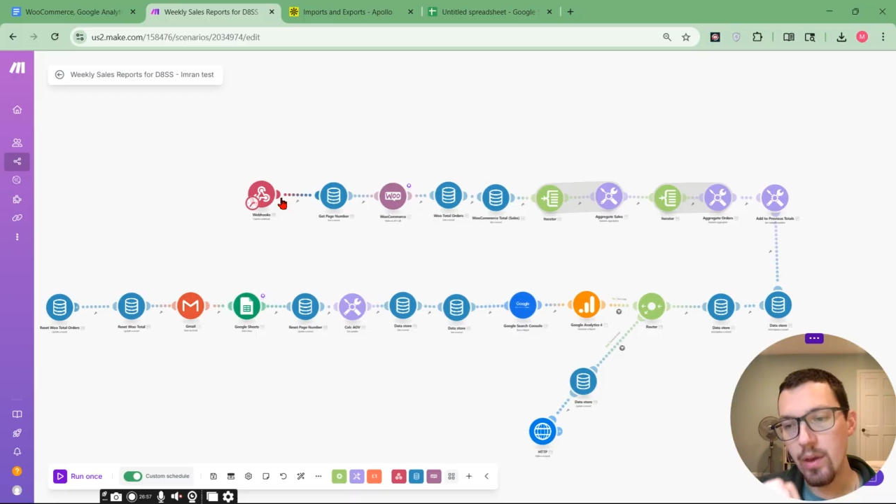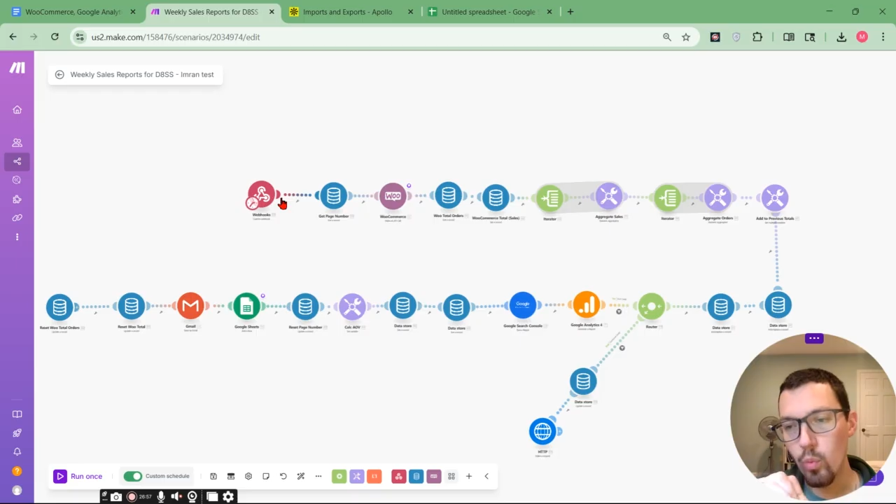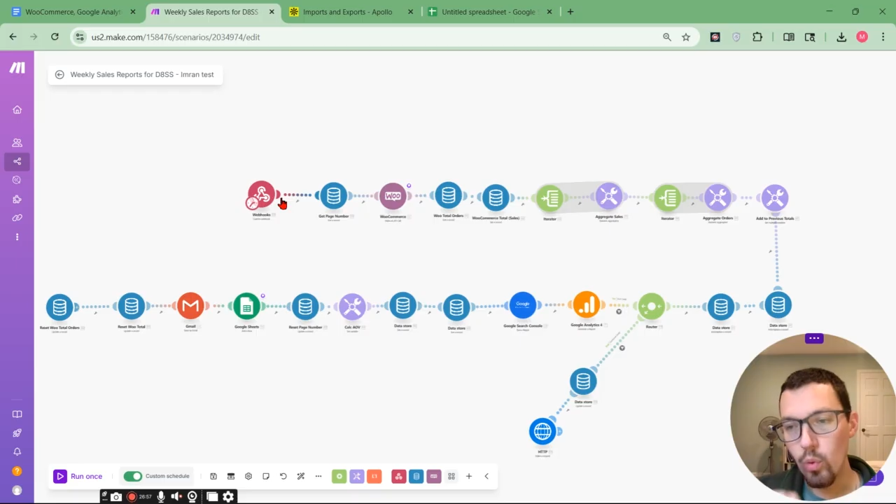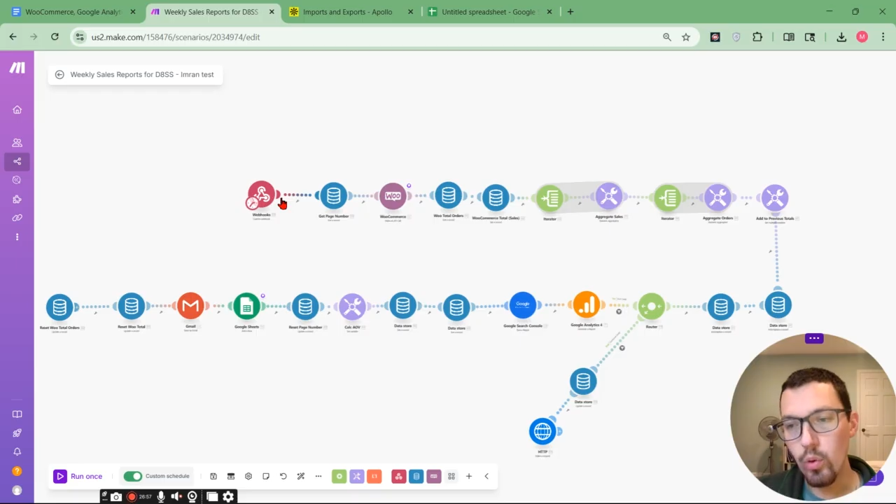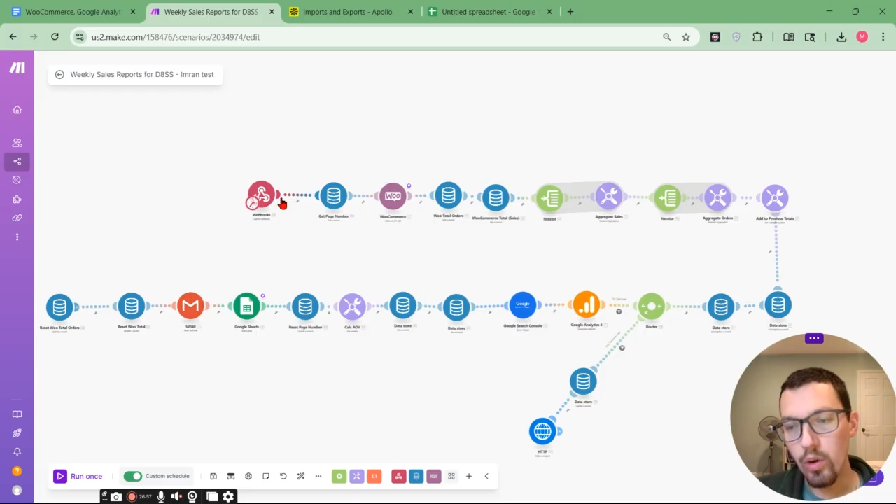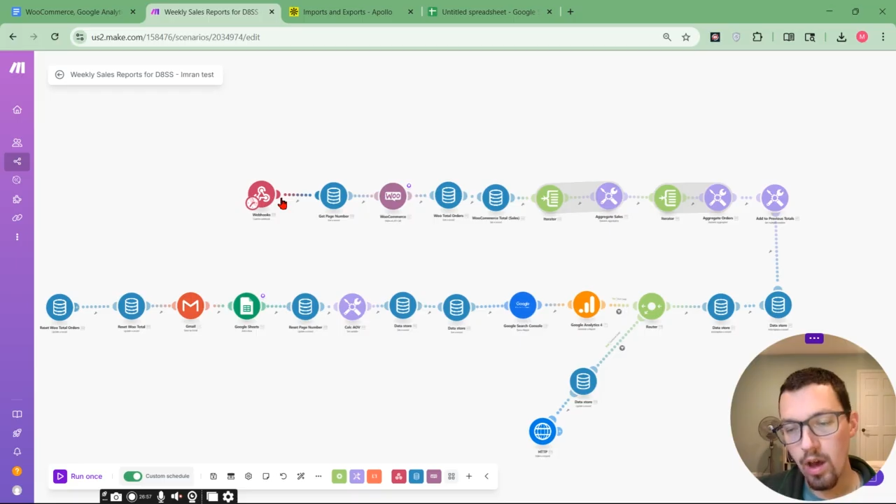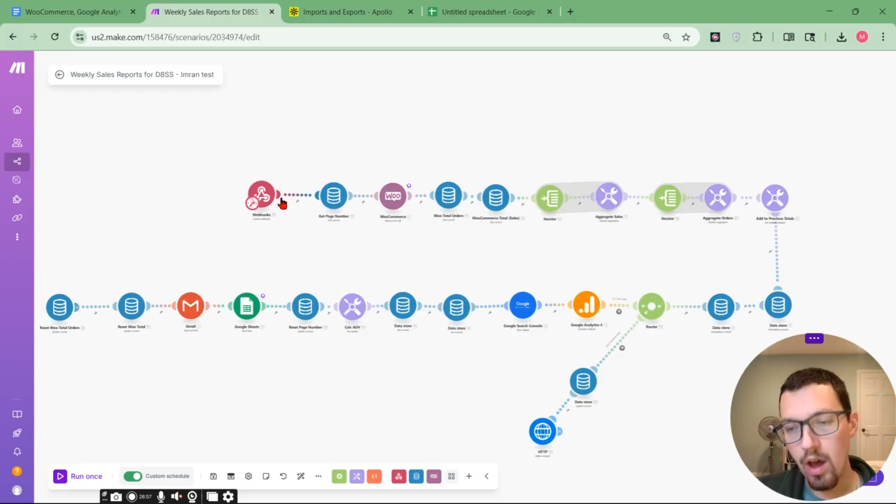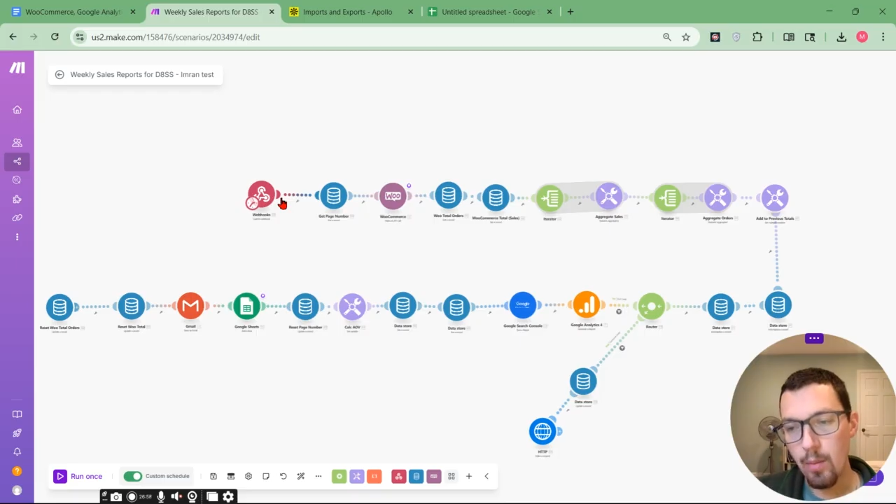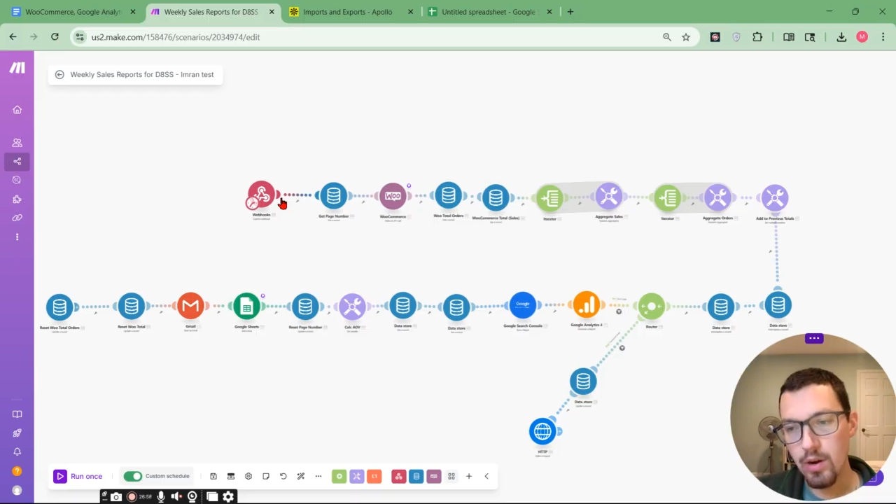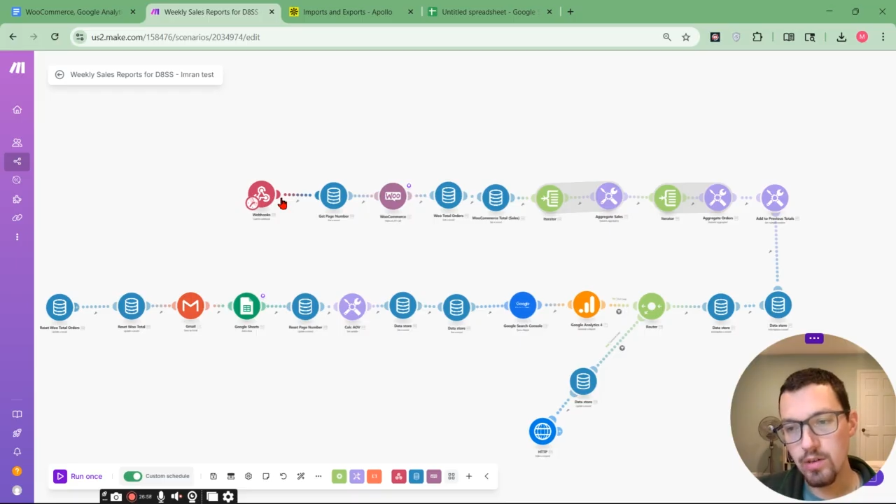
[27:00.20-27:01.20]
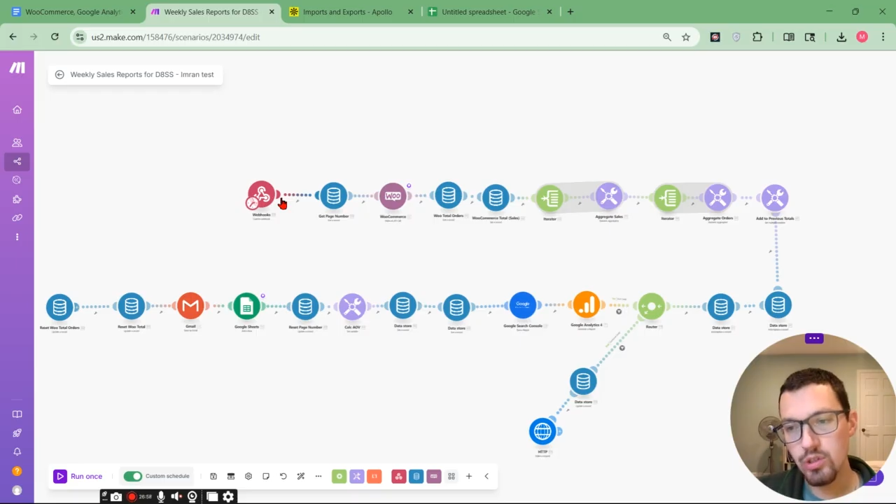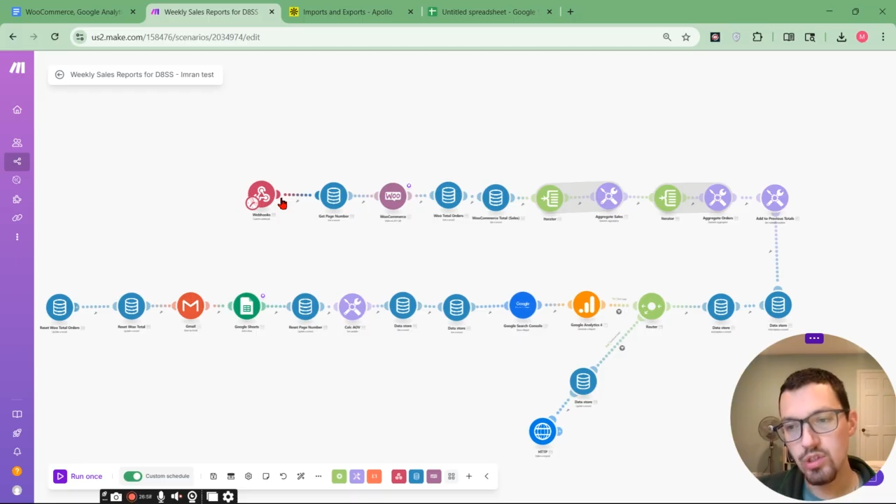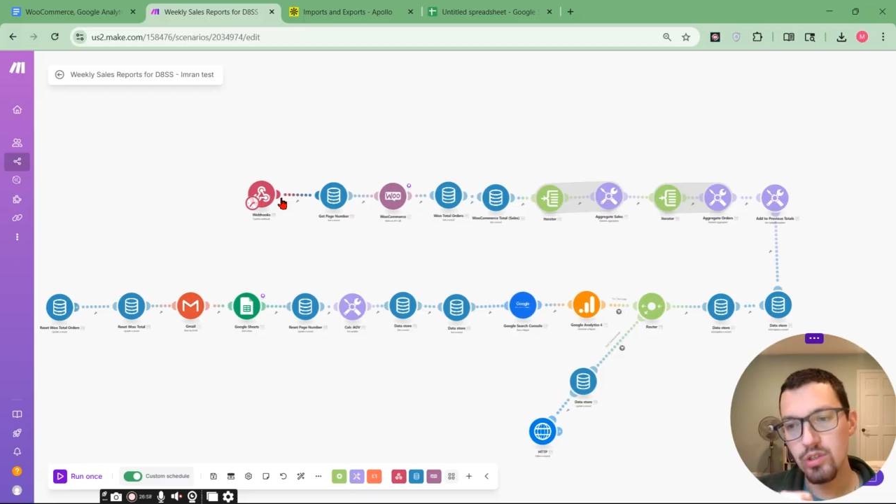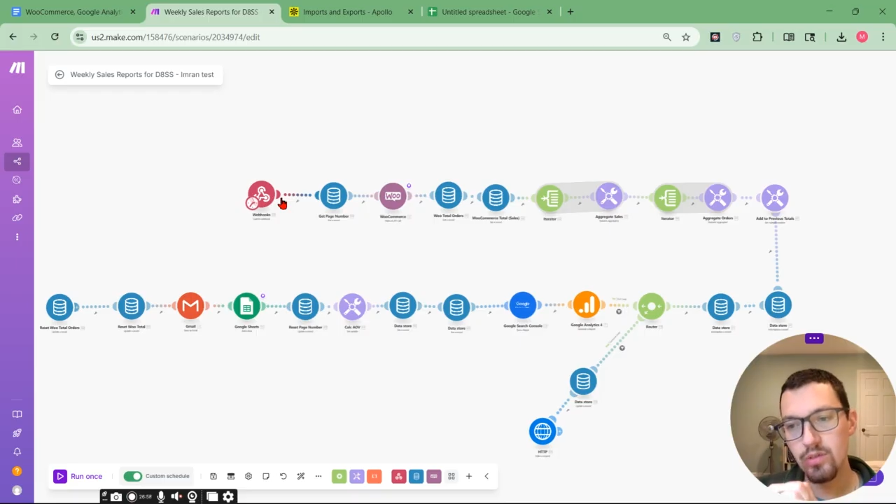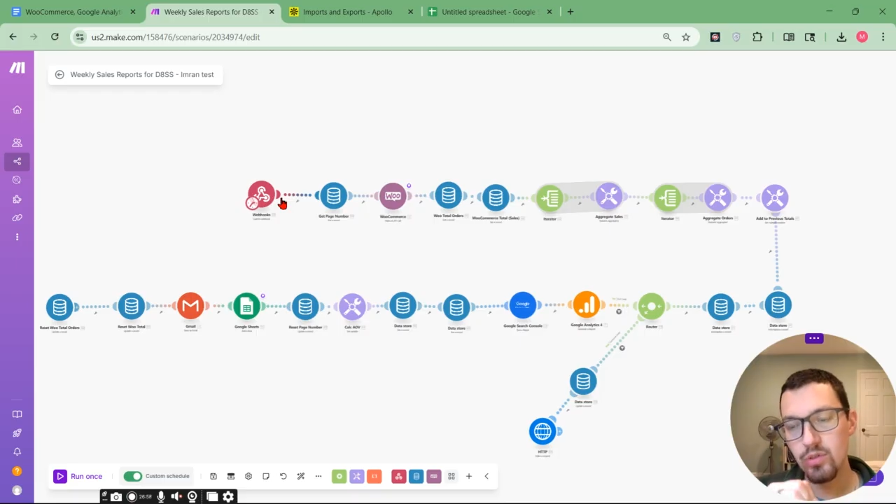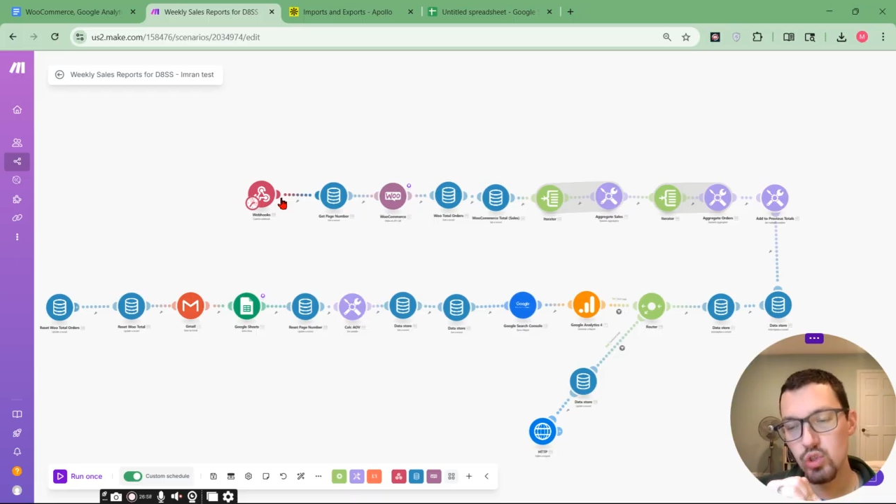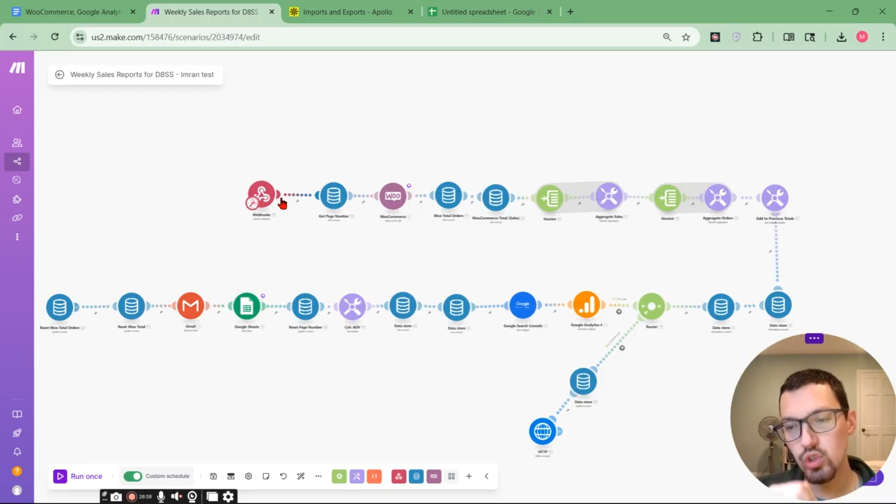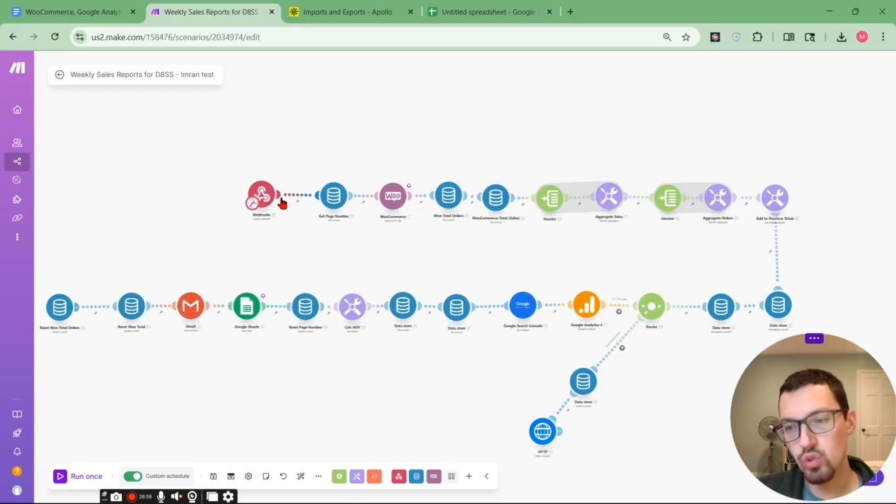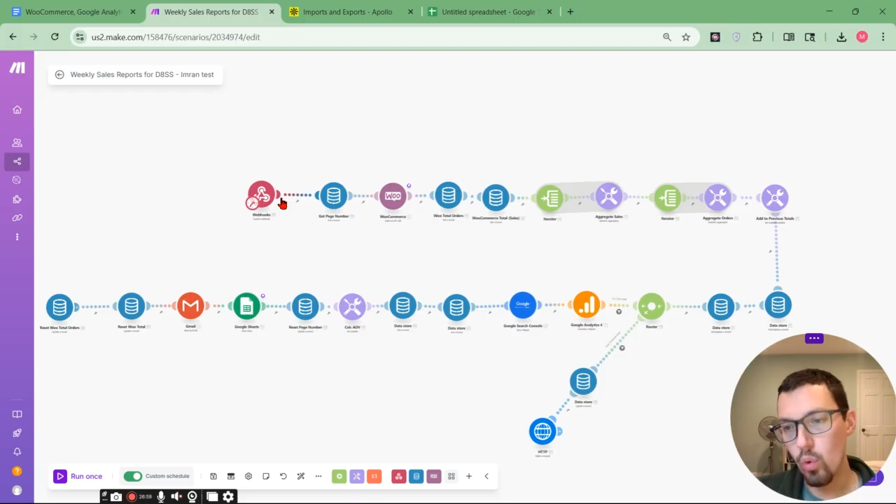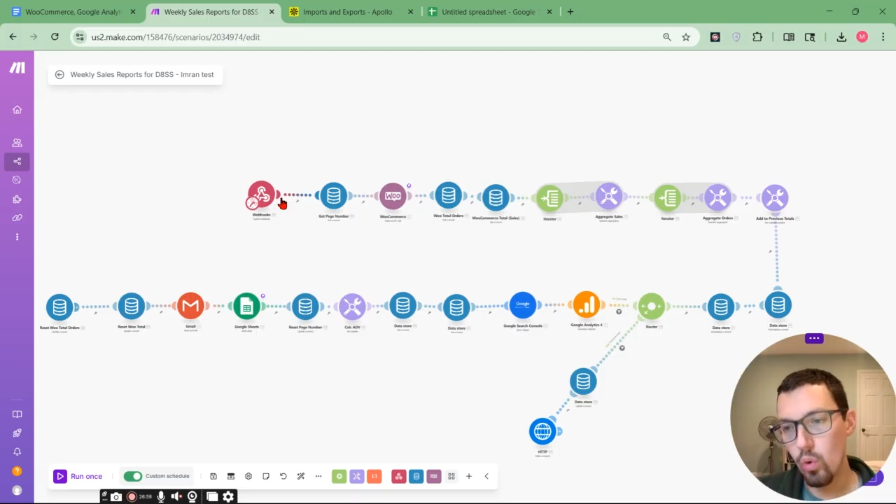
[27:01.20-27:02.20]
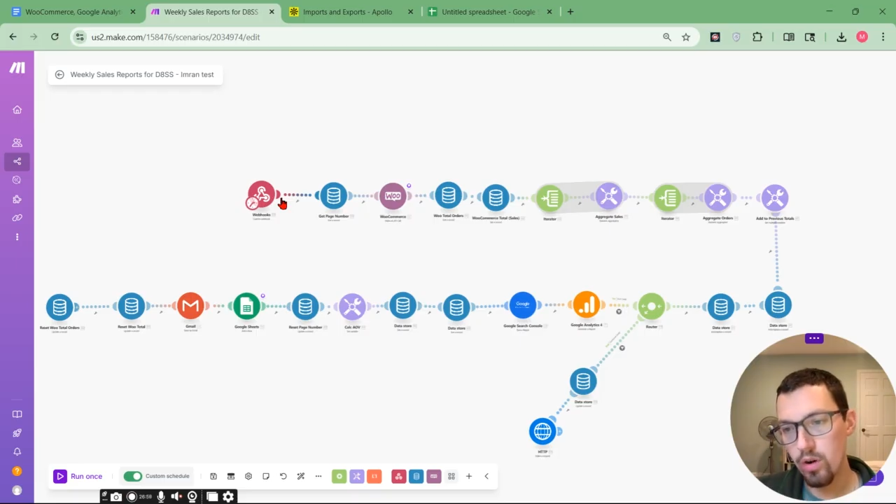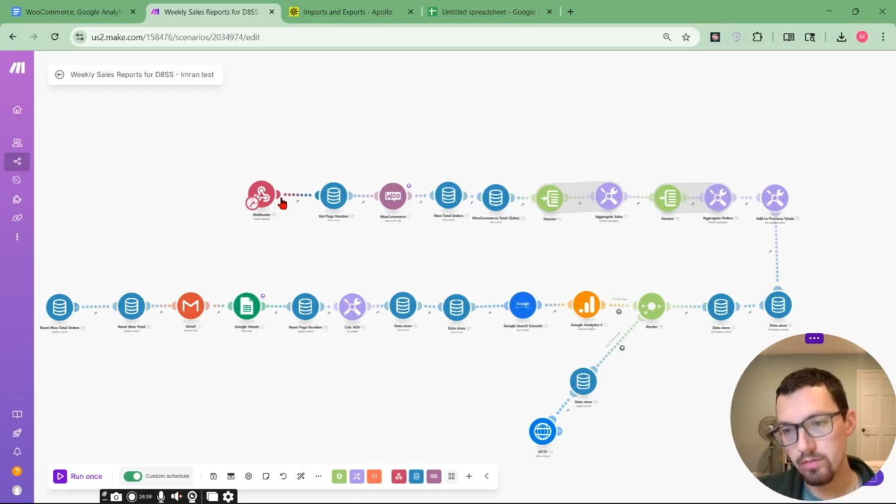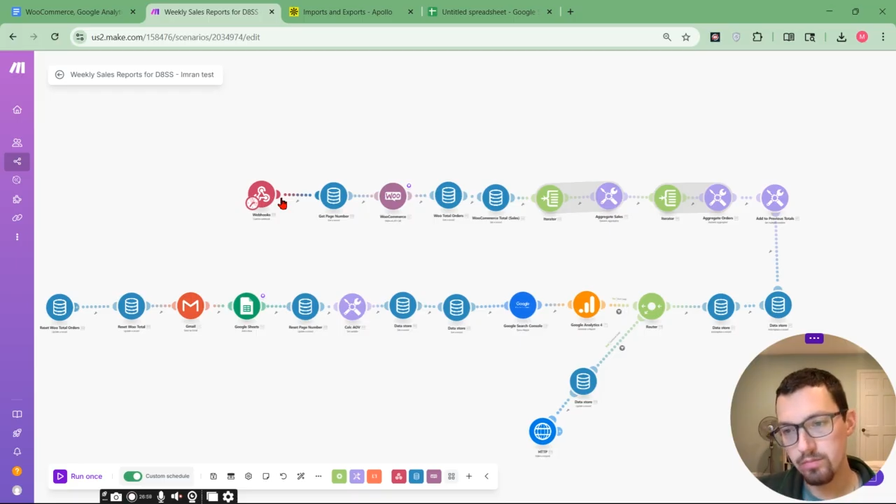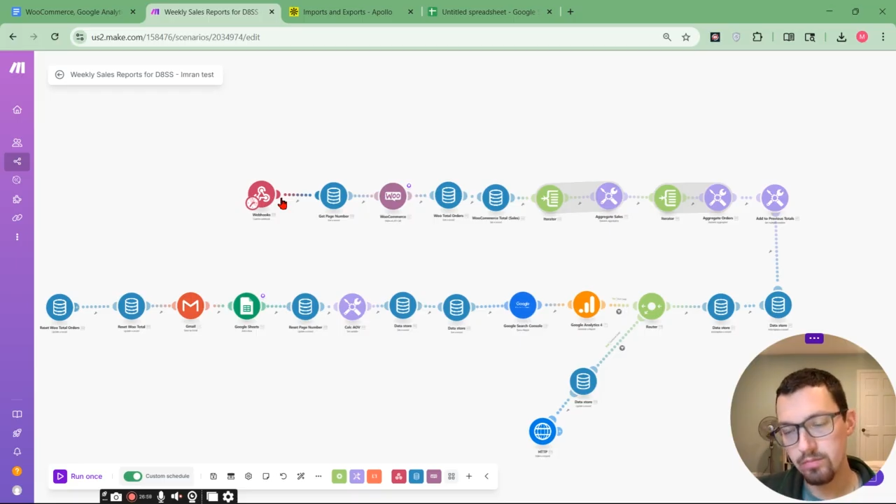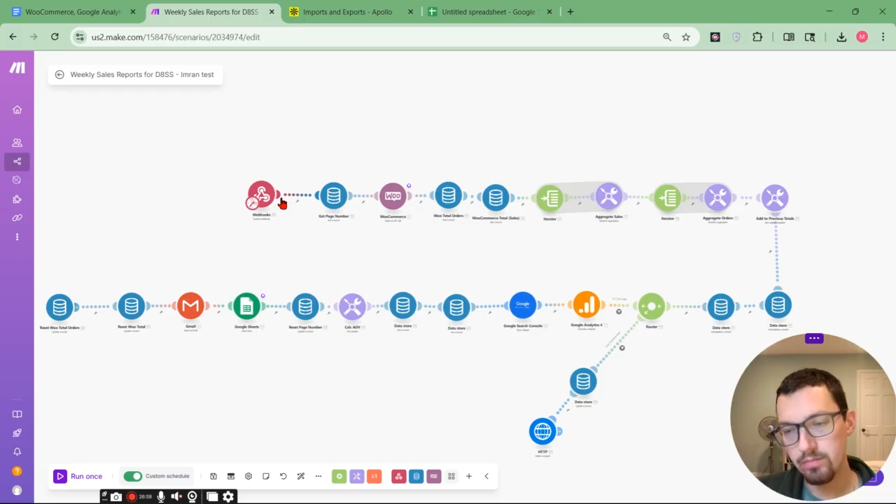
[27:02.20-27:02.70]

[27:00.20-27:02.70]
a WooCommerce store